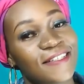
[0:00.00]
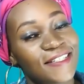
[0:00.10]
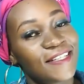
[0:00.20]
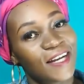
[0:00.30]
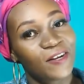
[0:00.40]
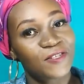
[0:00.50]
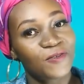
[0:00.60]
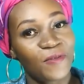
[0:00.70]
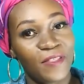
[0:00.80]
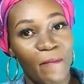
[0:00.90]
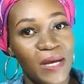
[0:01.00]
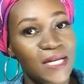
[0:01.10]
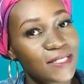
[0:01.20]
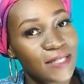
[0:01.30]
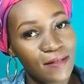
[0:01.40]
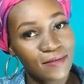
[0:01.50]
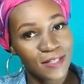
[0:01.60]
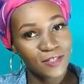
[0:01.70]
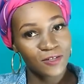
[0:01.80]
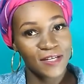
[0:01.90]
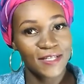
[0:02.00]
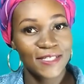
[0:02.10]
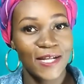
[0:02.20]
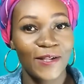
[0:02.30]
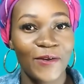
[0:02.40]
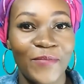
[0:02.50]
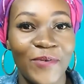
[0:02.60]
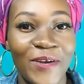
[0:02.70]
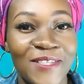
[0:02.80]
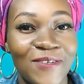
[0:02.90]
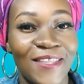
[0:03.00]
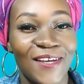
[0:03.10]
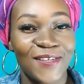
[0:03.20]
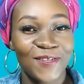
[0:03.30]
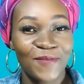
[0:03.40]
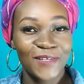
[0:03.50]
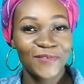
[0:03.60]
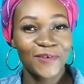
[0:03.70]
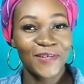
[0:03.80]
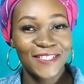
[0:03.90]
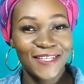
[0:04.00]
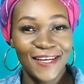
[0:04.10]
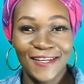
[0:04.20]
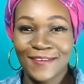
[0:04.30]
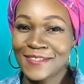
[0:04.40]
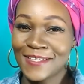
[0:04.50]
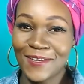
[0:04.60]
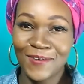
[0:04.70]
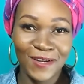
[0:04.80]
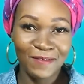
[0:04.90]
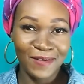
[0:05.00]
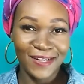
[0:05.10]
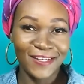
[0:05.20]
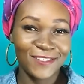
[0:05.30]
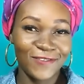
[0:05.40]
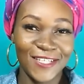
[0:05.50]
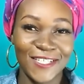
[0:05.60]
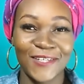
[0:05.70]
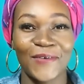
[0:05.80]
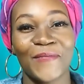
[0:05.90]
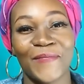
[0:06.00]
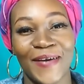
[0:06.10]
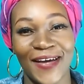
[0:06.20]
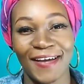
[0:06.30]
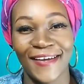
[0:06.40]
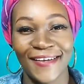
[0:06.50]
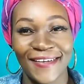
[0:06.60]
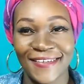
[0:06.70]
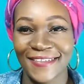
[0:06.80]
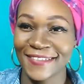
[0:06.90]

check out all the many styles that you can style your braids. So thank you so much for watching, and I'll see you in my next video. Bye.